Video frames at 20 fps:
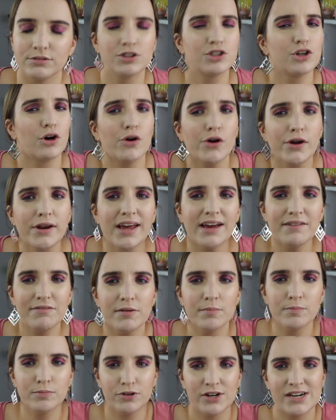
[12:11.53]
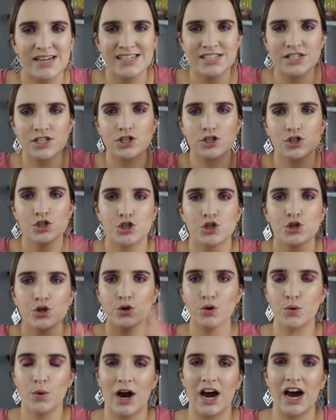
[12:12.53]
Don't ever press
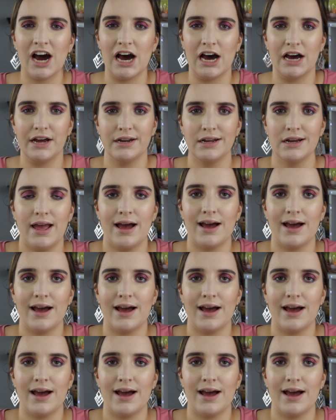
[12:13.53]
too hard.